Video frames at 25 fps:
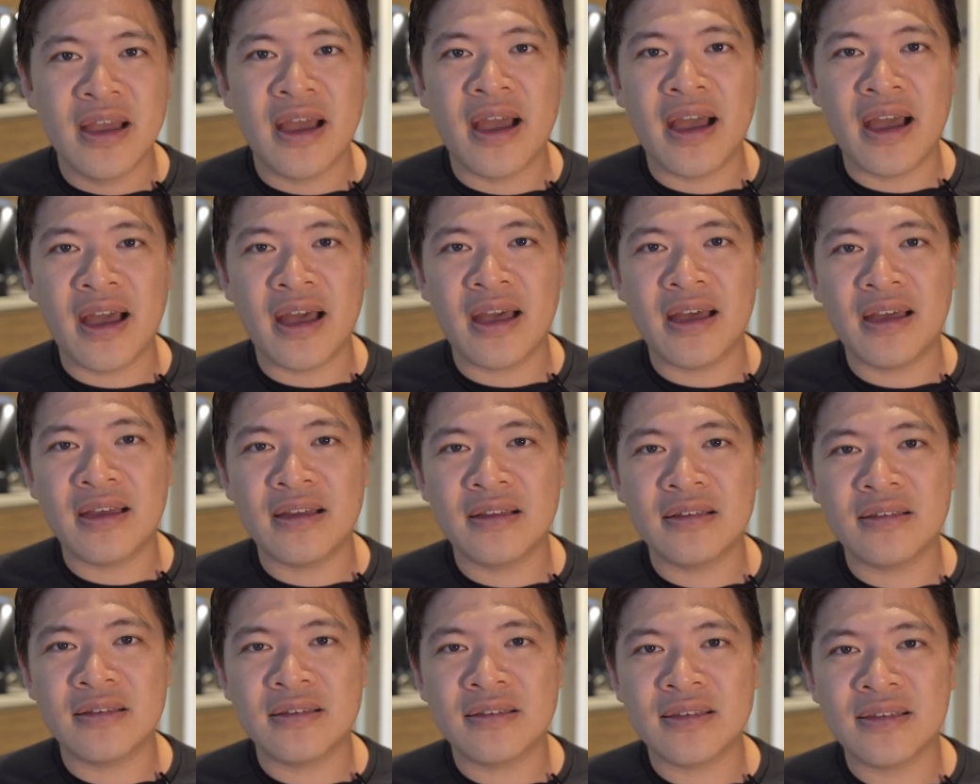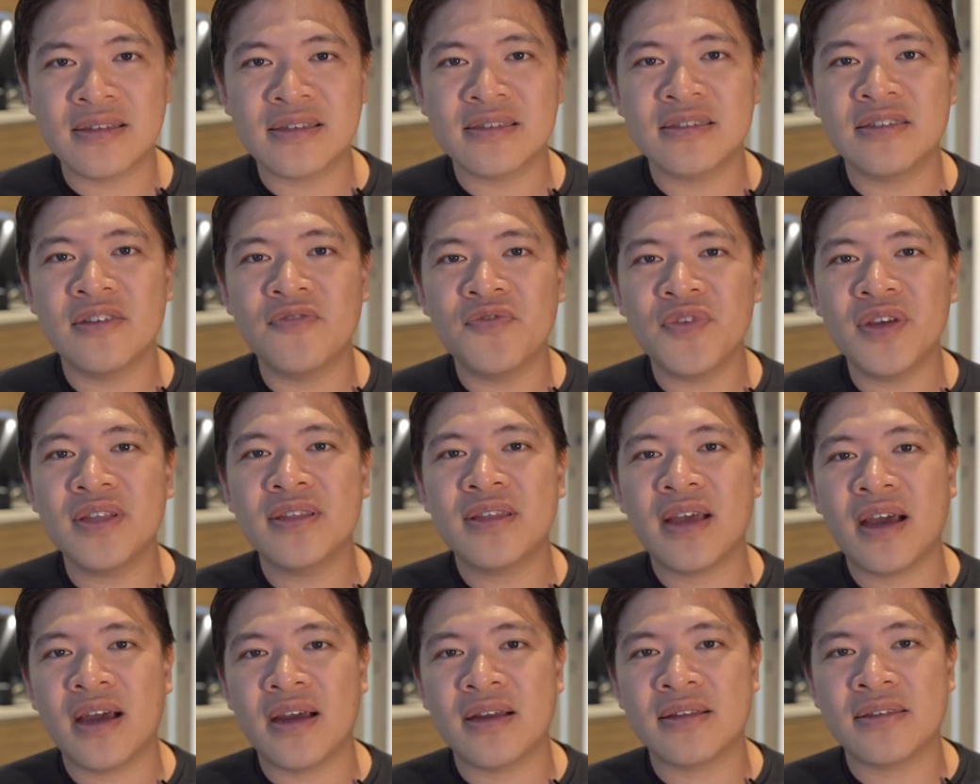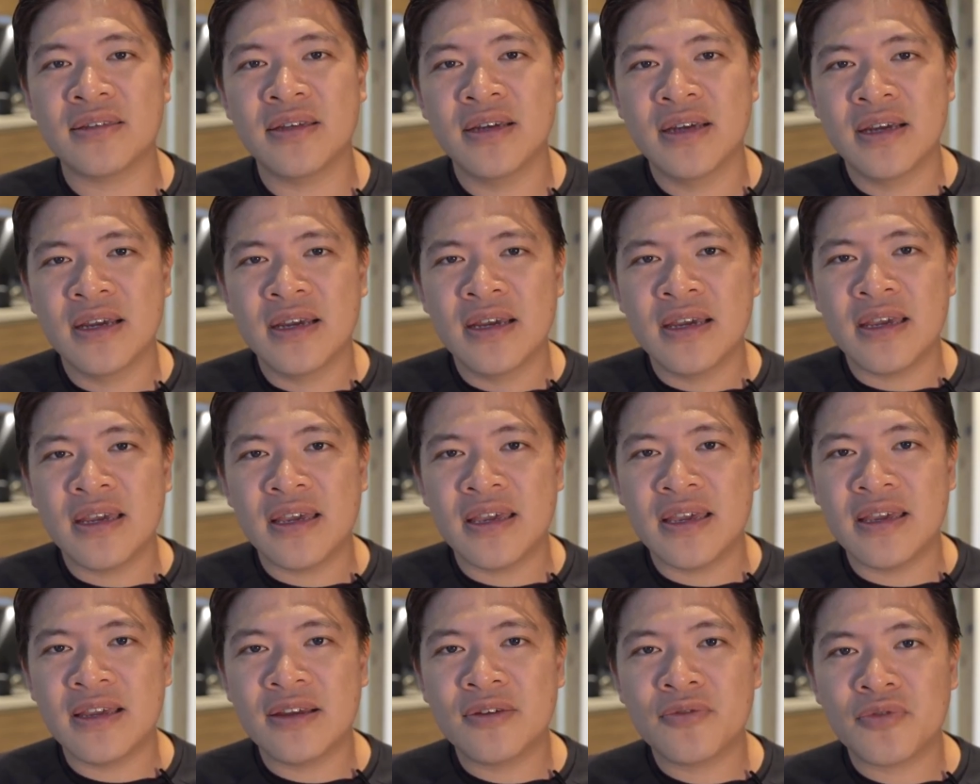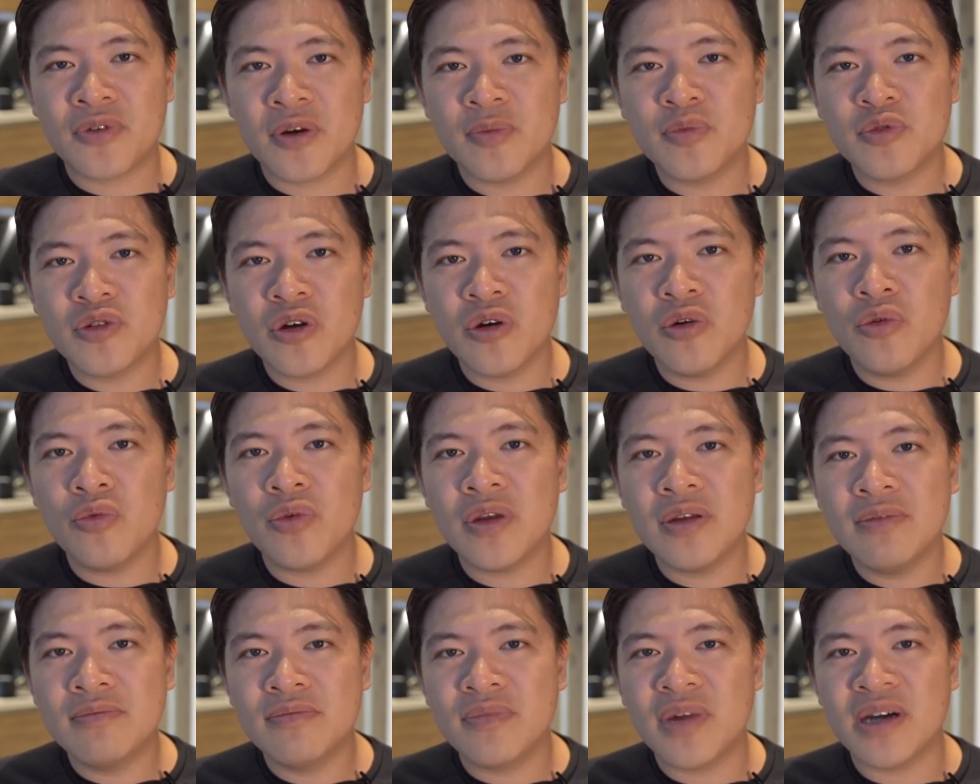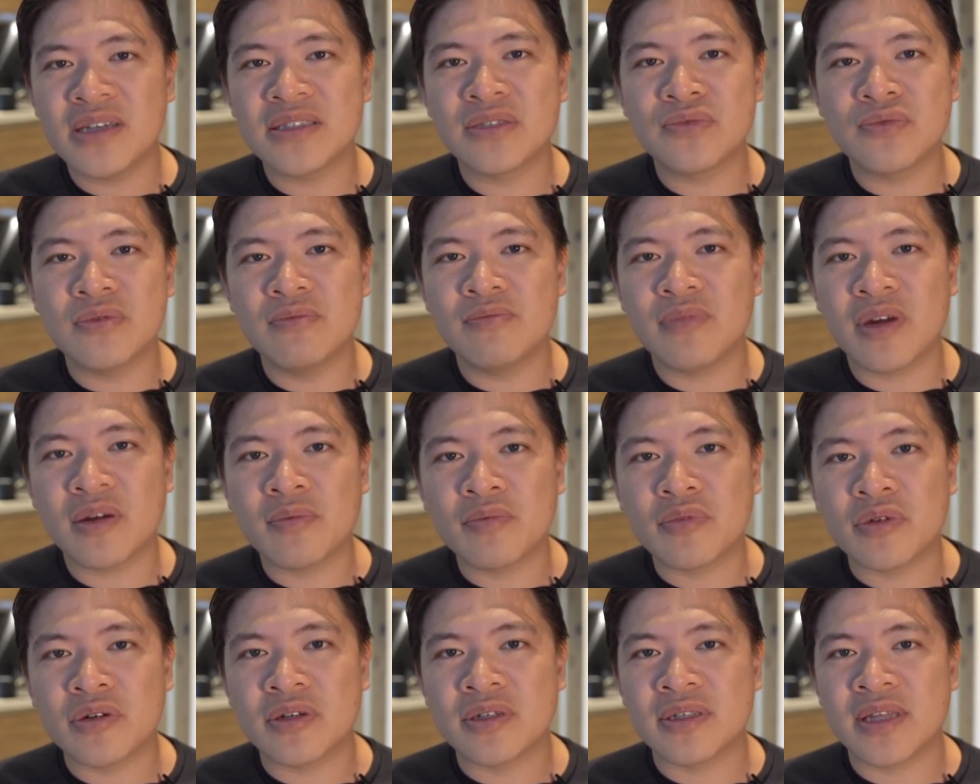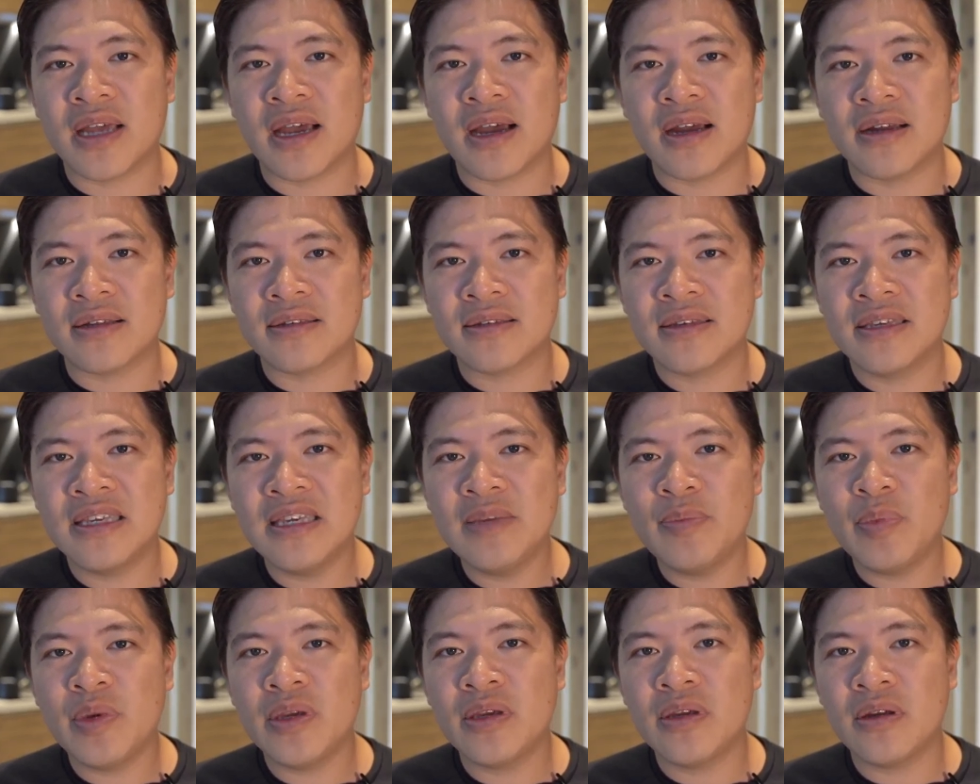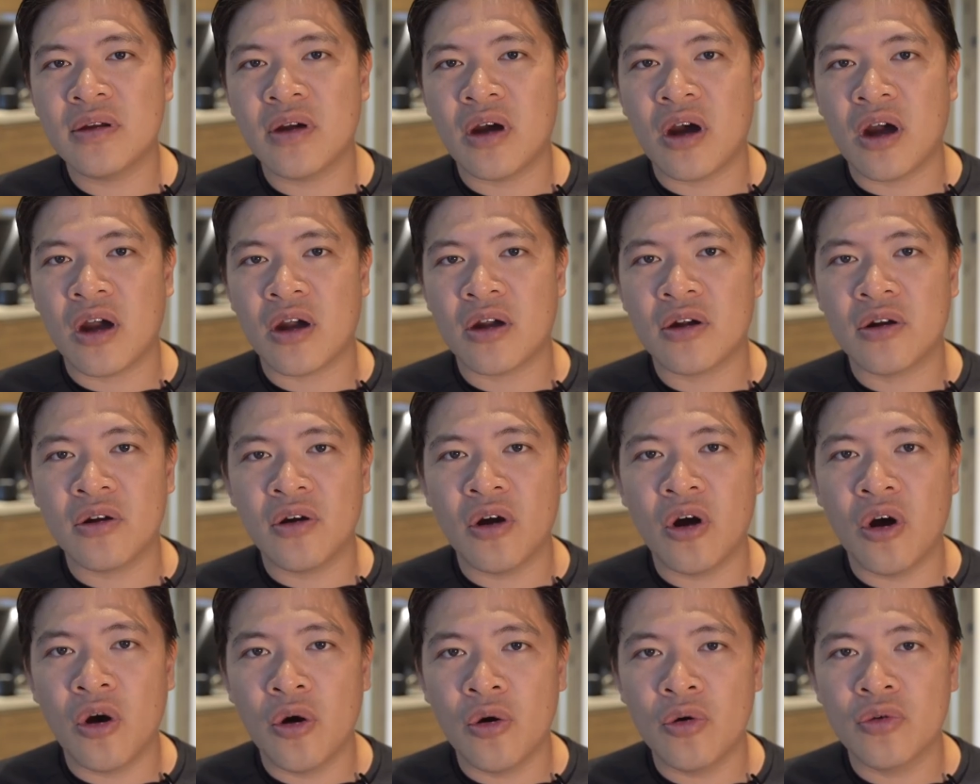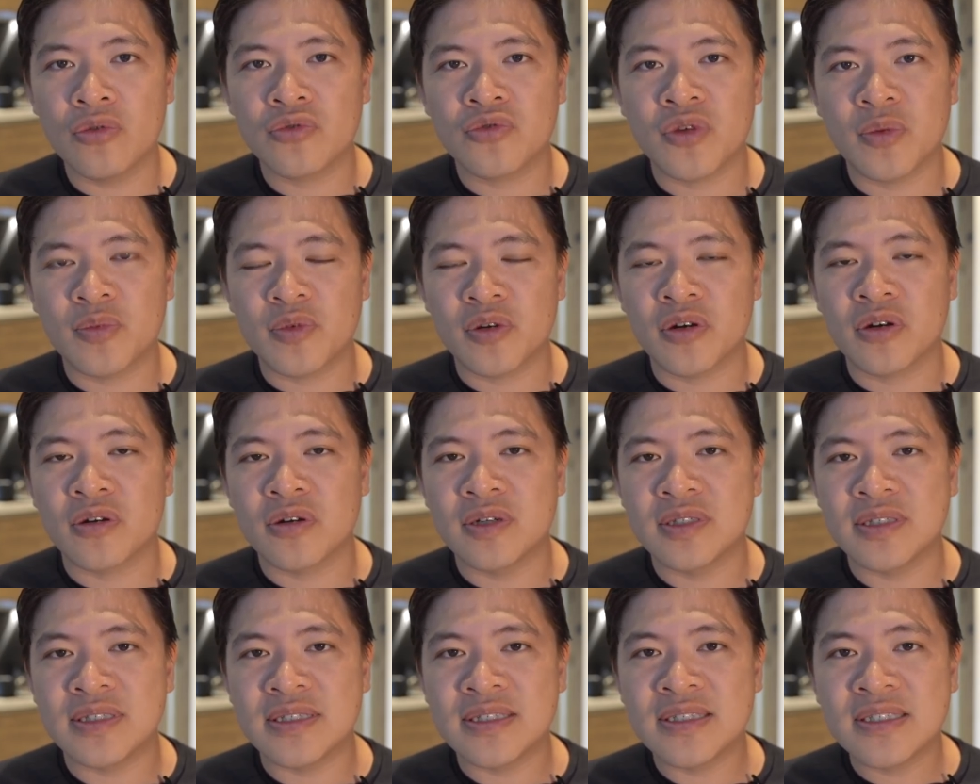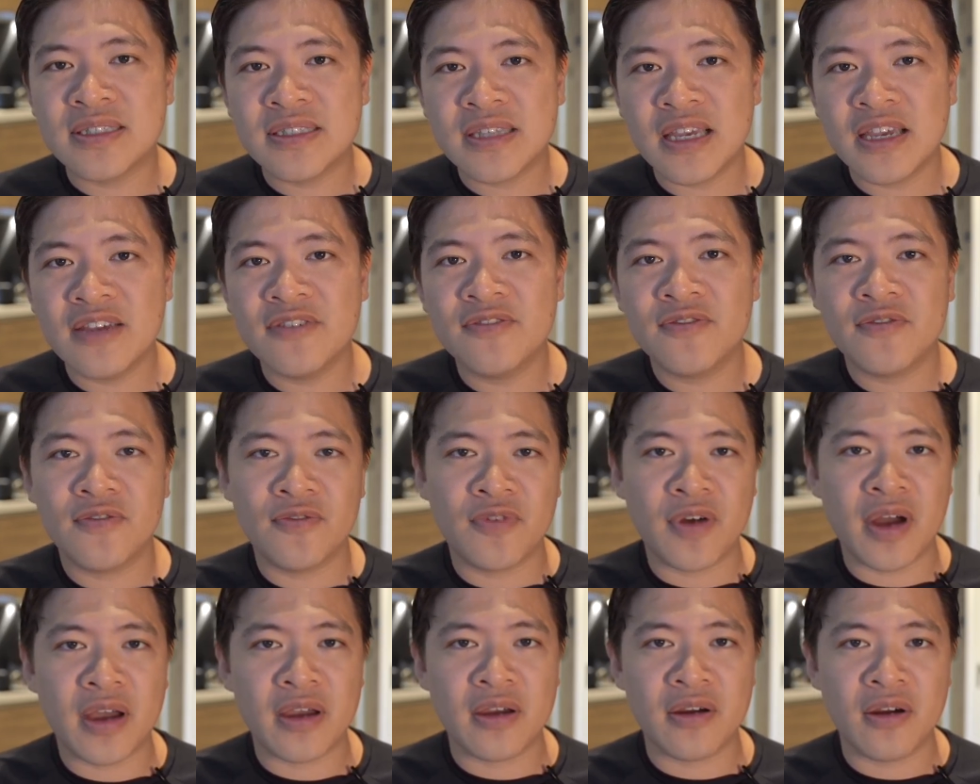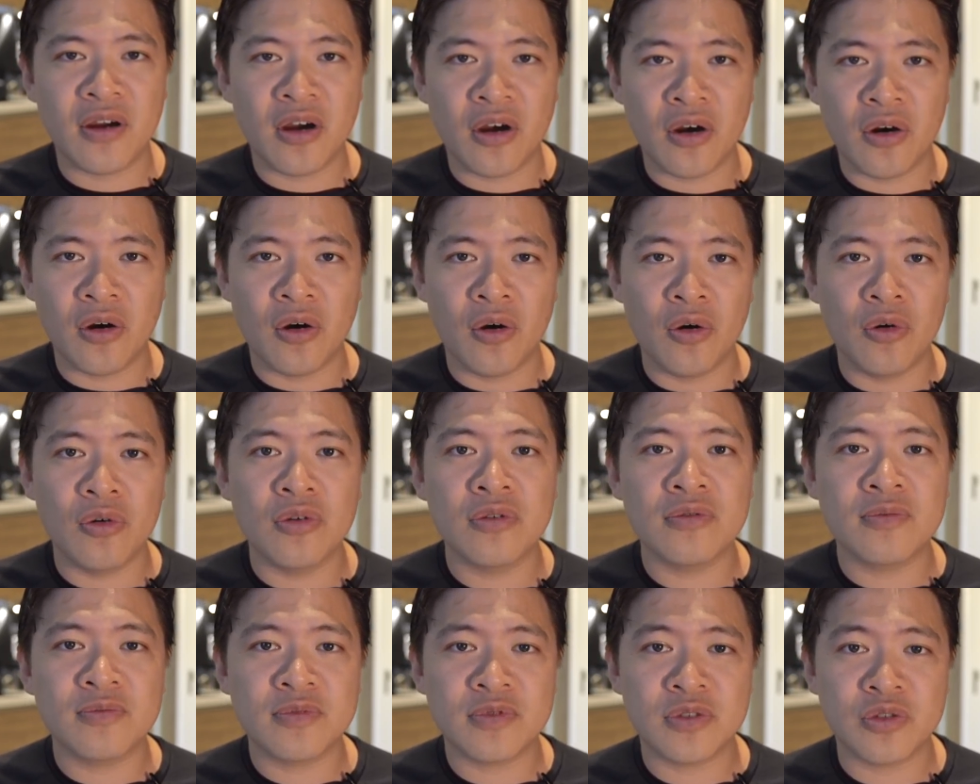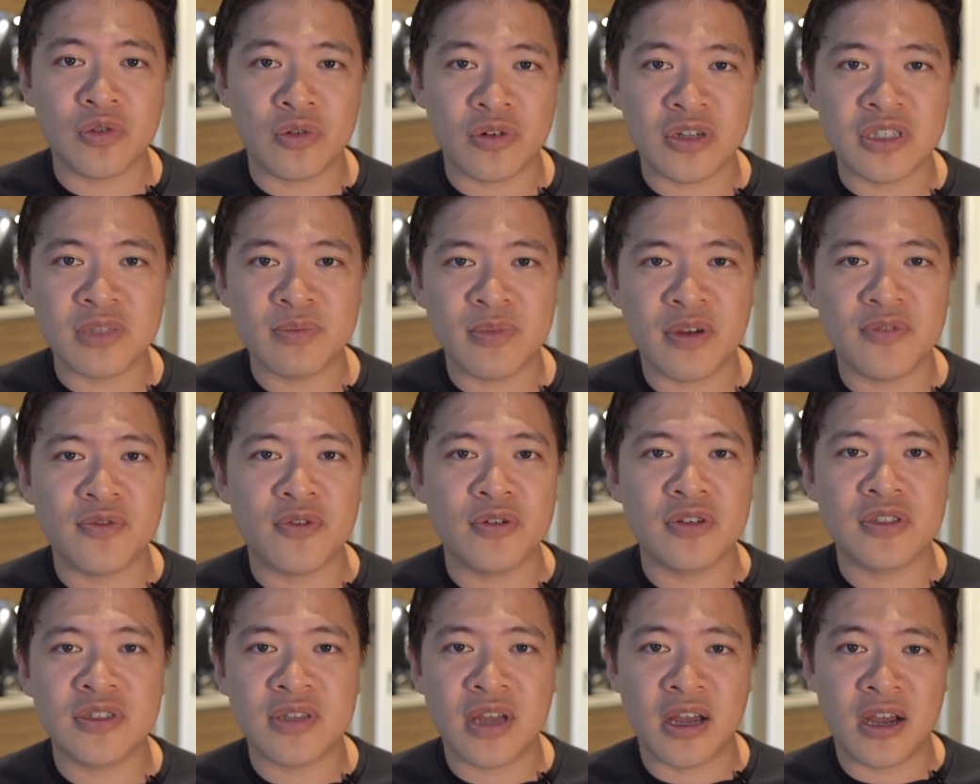And this is something that in crypto, we must remember that keeping our own cryptocurrency safe via our own storage methods,